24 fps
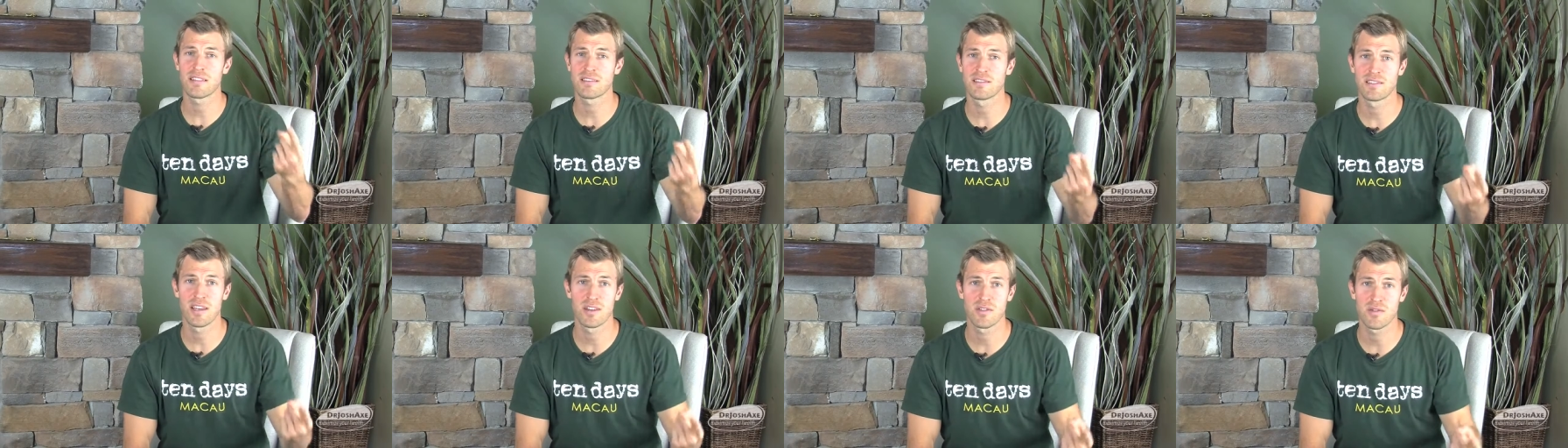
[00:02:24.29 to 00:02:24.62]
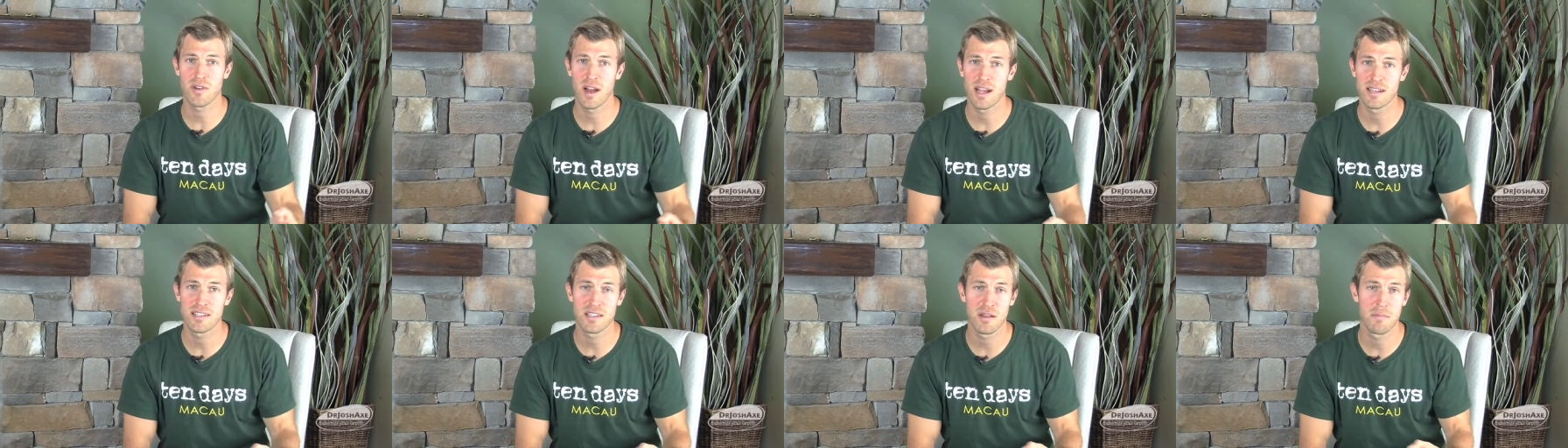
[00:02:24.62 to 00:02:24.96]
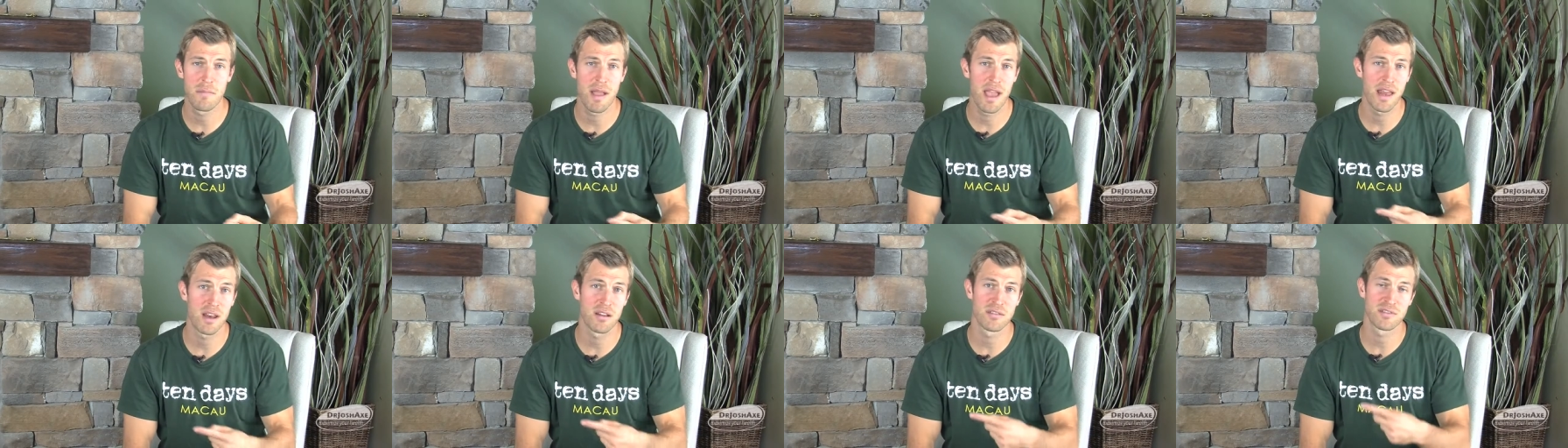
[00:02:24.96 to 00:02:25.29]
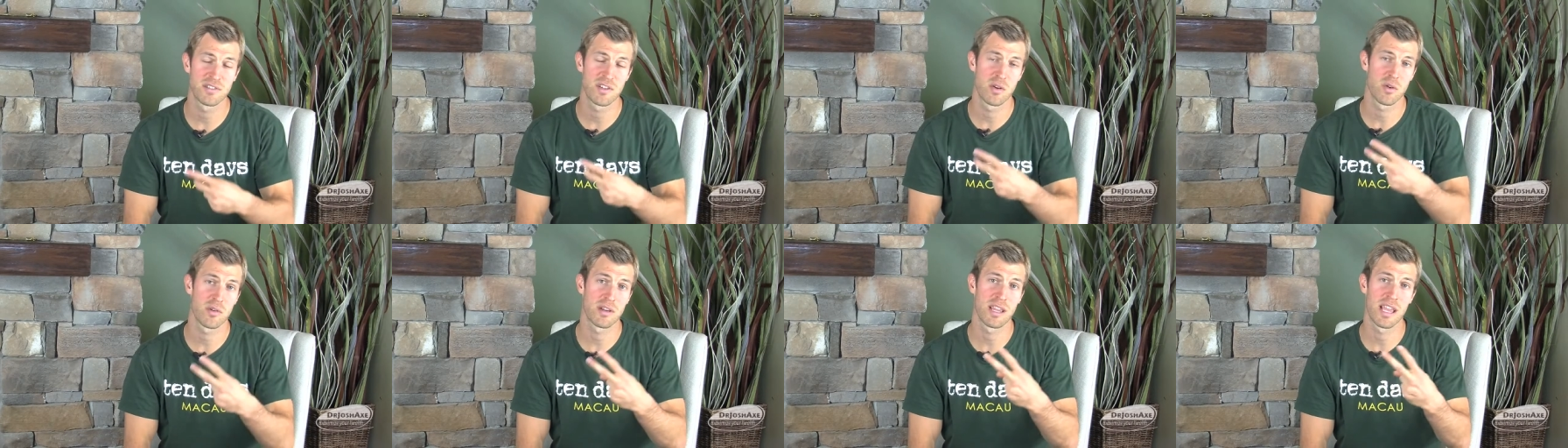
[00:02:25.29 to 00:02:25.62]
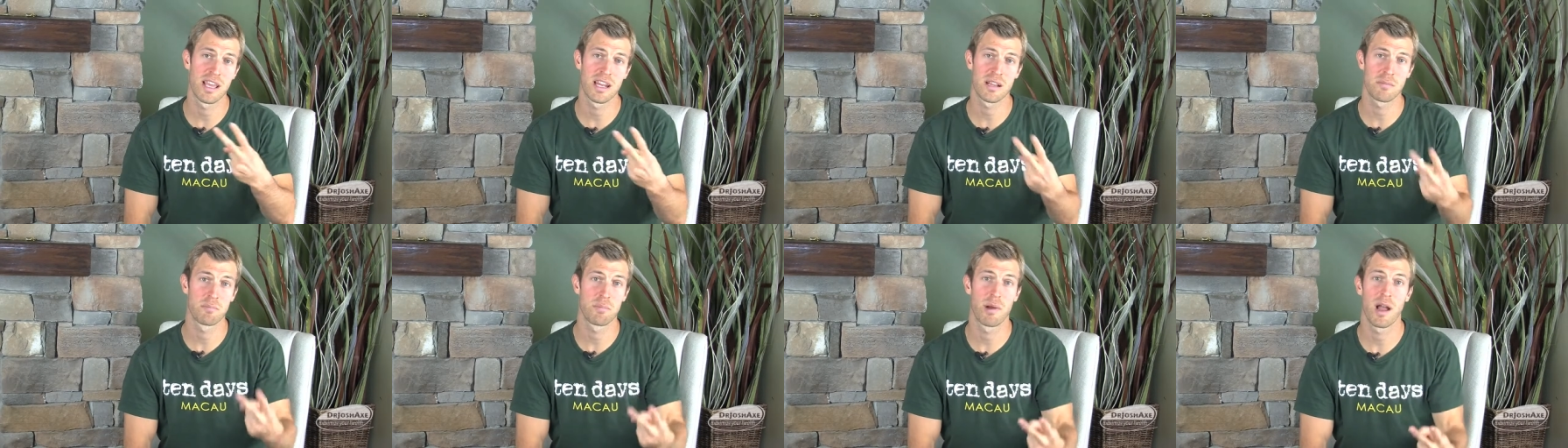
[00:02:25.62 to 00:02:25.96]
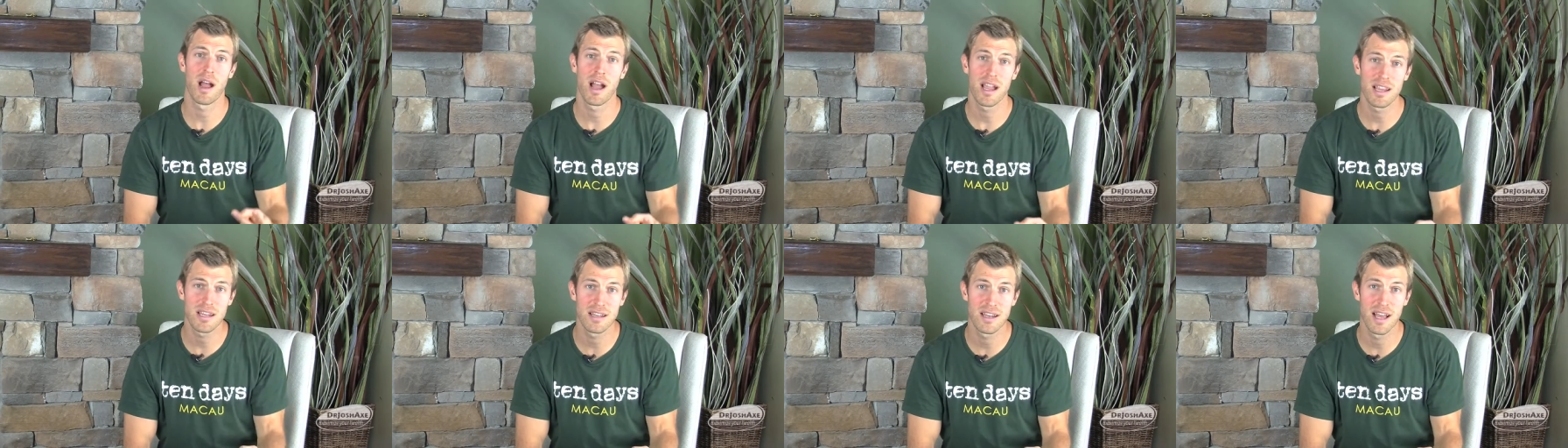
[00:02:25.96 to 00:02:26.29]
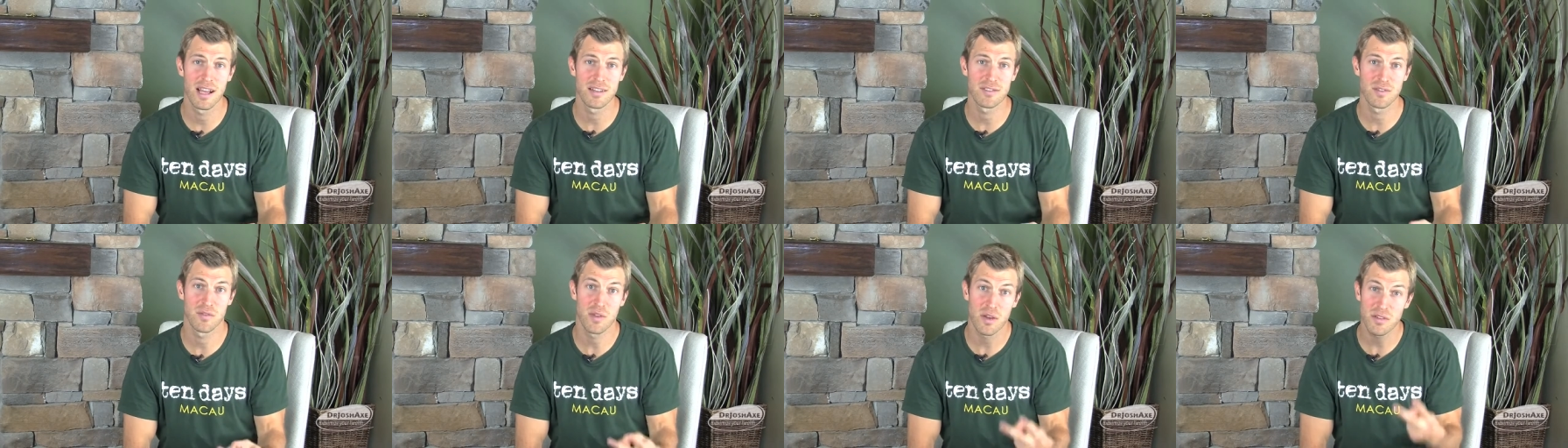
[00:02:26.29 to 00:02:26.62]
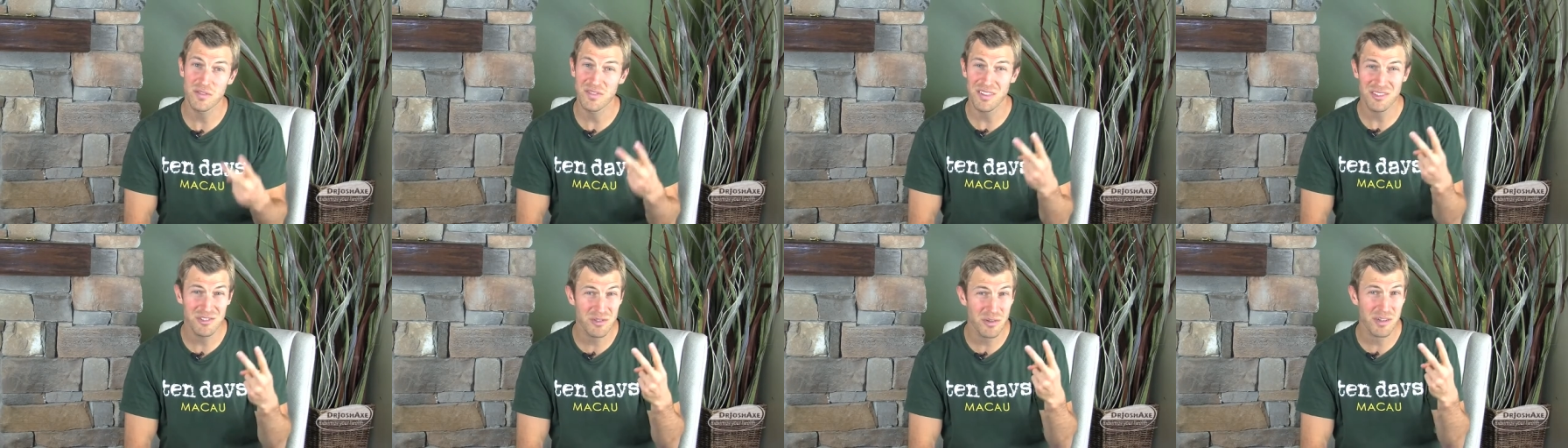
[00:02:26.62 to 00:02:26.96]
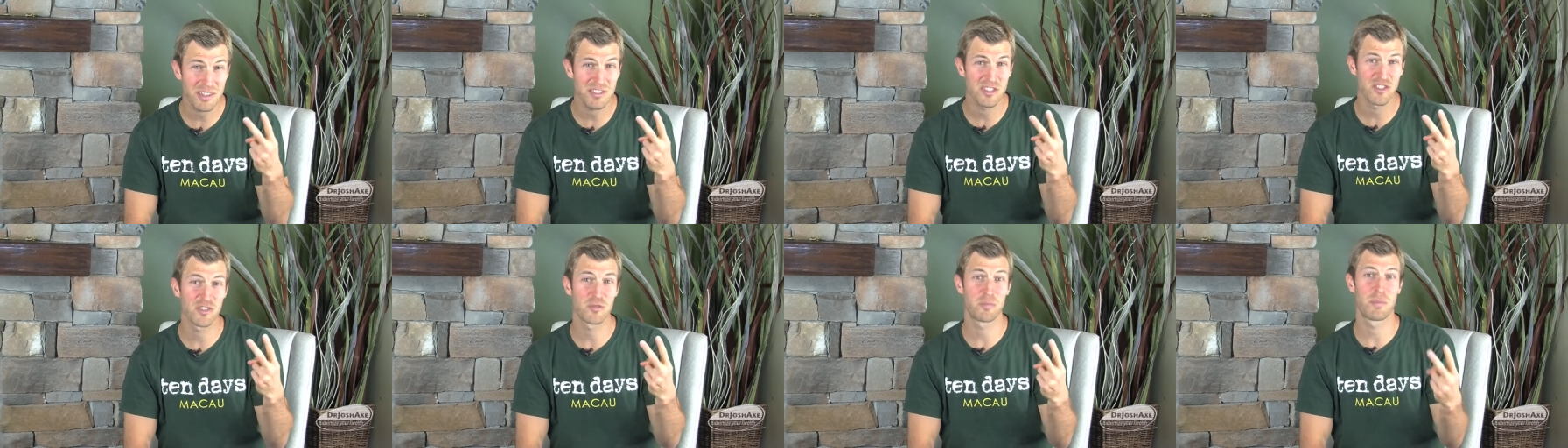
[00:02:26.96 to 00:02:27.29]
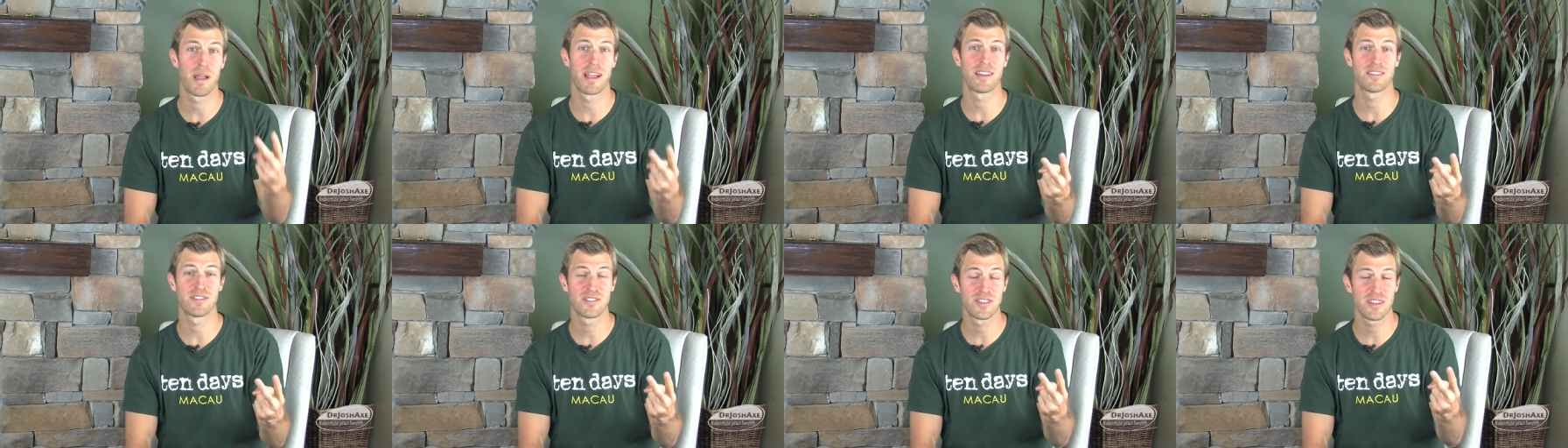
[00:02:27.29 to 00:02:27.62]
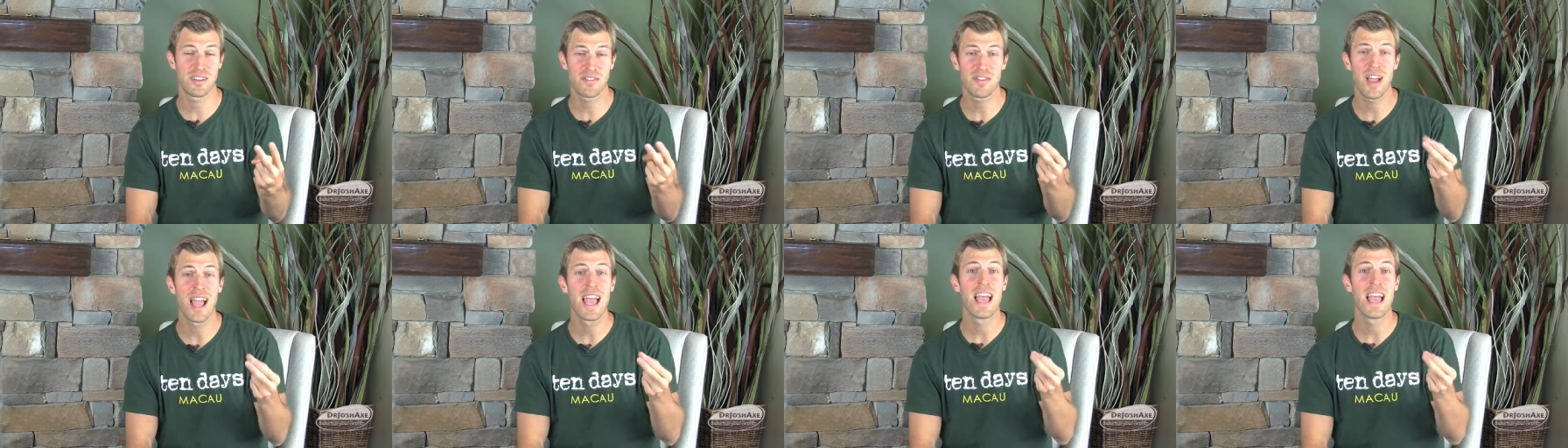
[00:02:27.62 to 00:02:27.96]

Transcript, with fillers: sun-dried tomatoes and organic pine nuts, those things are expensive.